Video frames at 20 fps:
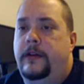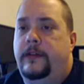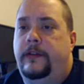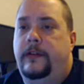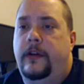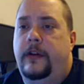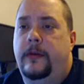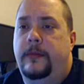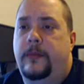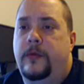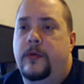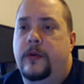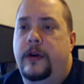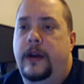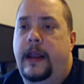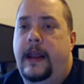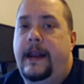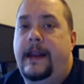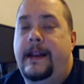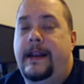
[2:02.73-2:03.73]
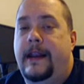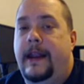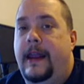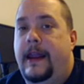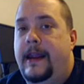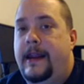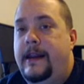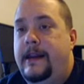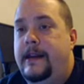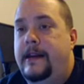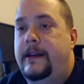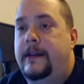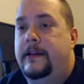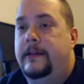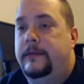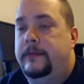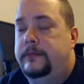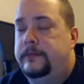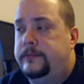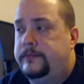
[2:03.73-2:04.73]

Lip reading: runs on port 8080,